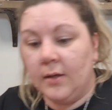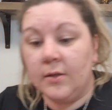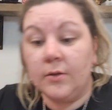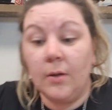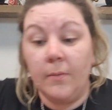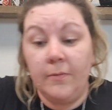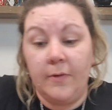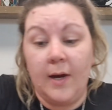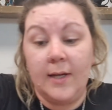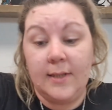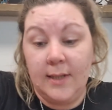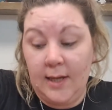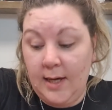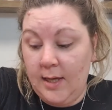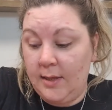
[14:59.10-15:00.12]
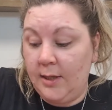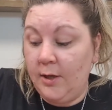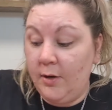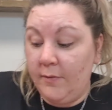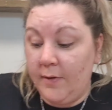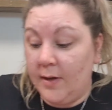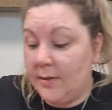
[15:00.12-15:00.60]
stop fighting it. The
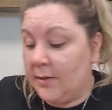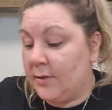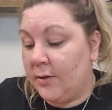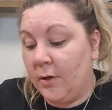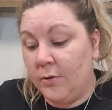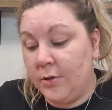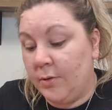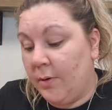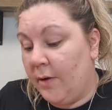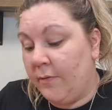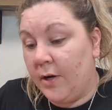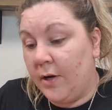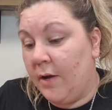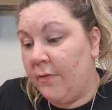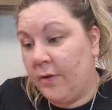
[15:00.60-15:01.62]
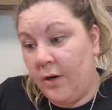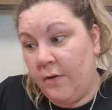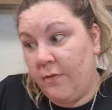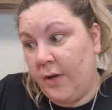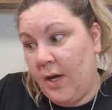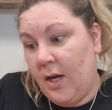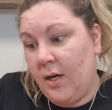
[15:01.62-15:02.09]
universe has told you and over and
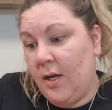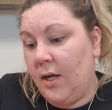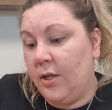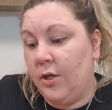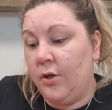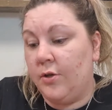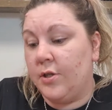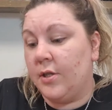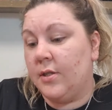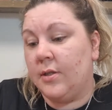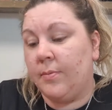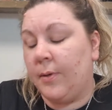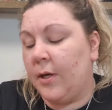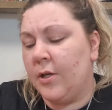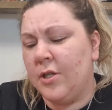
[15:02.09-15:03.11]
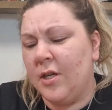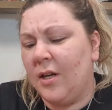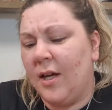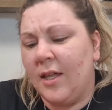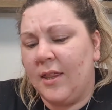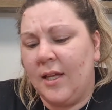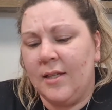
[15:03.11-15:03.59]
over again, and you just, because you
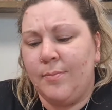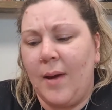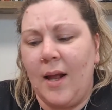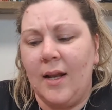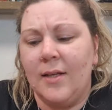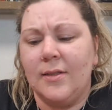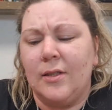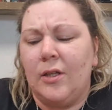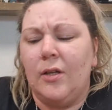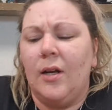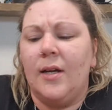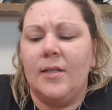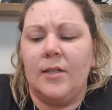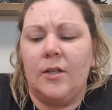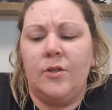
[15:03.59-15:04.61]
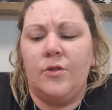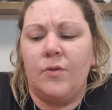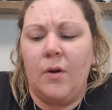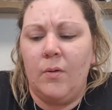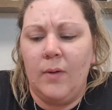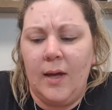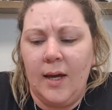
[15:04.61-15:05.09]
like things balanced and you like to
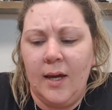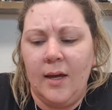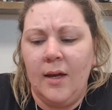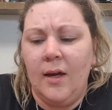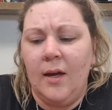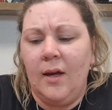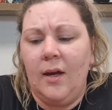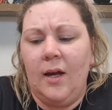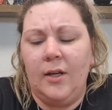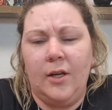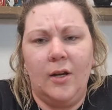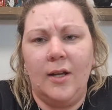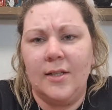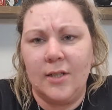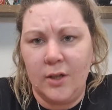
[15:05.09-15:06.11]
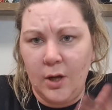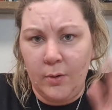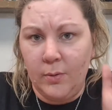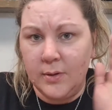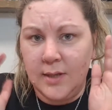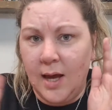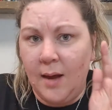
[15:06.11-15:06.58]
control it and you like to know
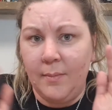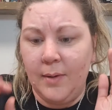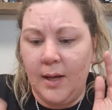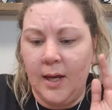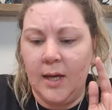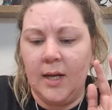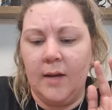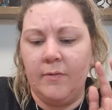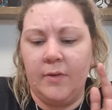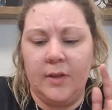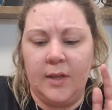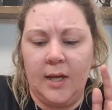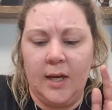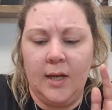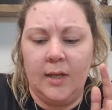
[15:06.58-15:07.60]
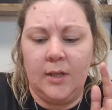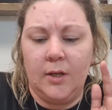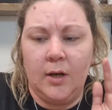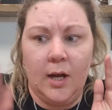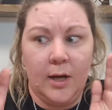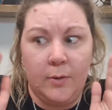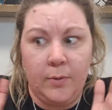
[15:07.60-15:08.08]
what's happening and everything, and
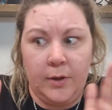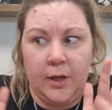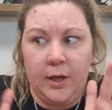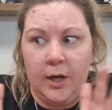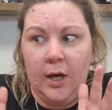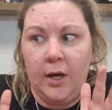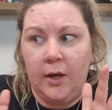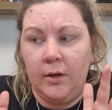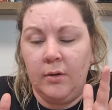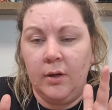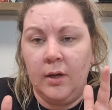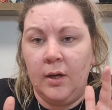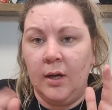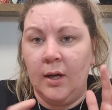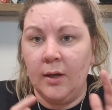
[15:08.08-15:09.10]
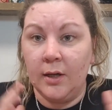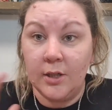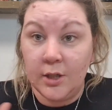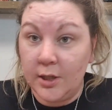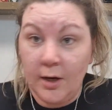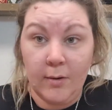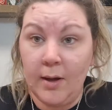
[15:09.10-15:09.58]
you like what you know,
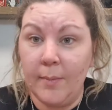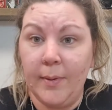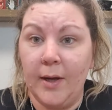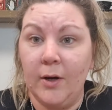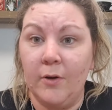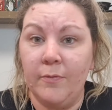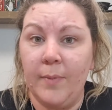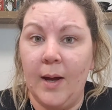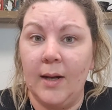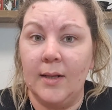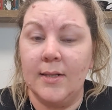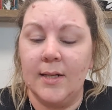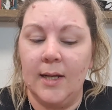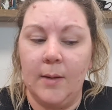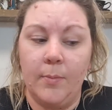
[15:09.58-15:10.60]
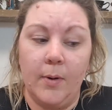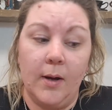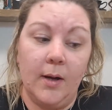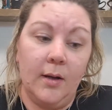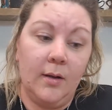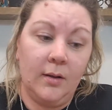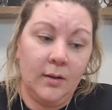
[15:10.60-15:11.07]
because you don't like being off balance,
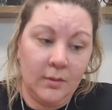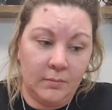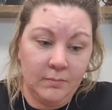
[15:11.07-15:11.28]
Libra.